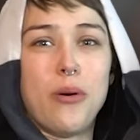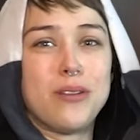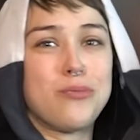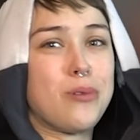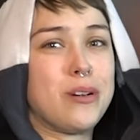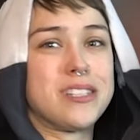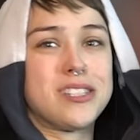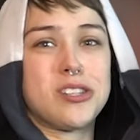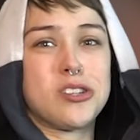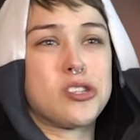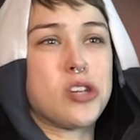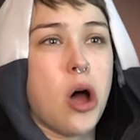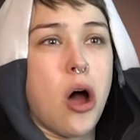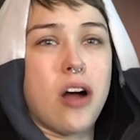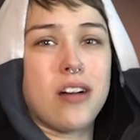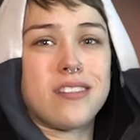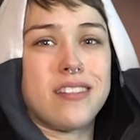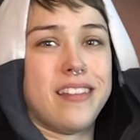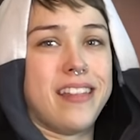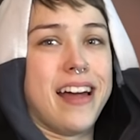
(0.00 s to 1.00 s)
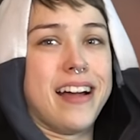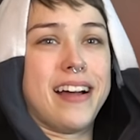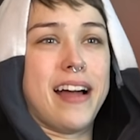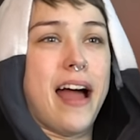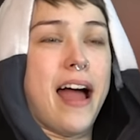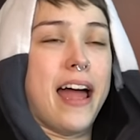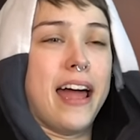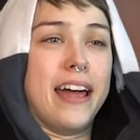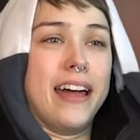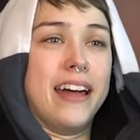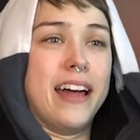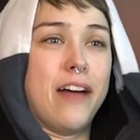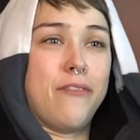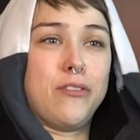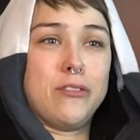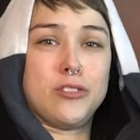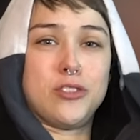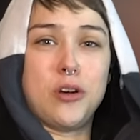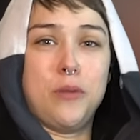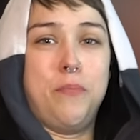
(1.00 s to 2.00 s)
one wants to talk to that guy. I
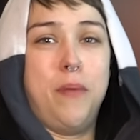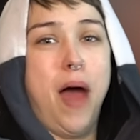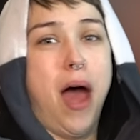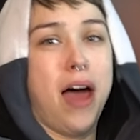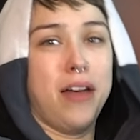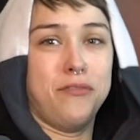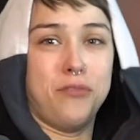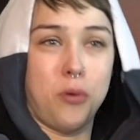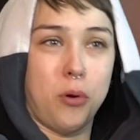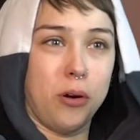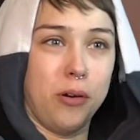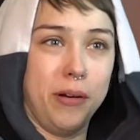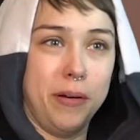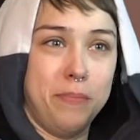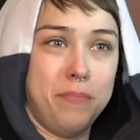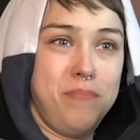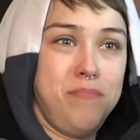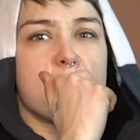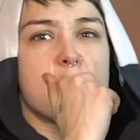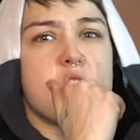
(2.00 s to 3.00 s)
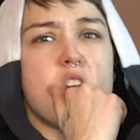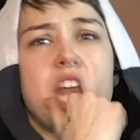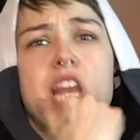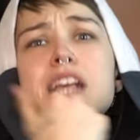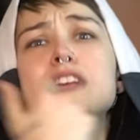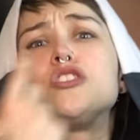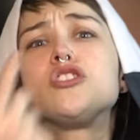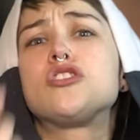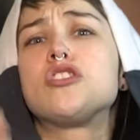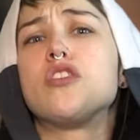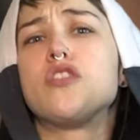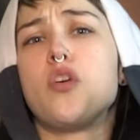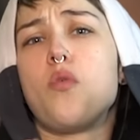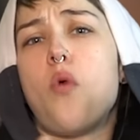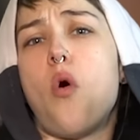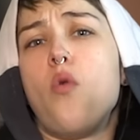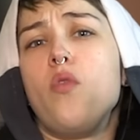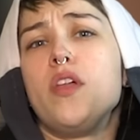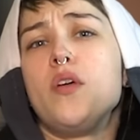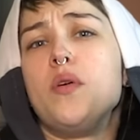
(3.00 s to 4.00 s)
feel so bad for him. And he's the
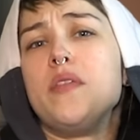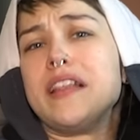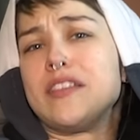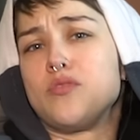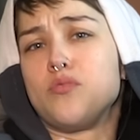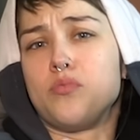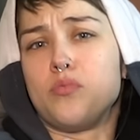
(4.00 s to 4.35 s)
only one that's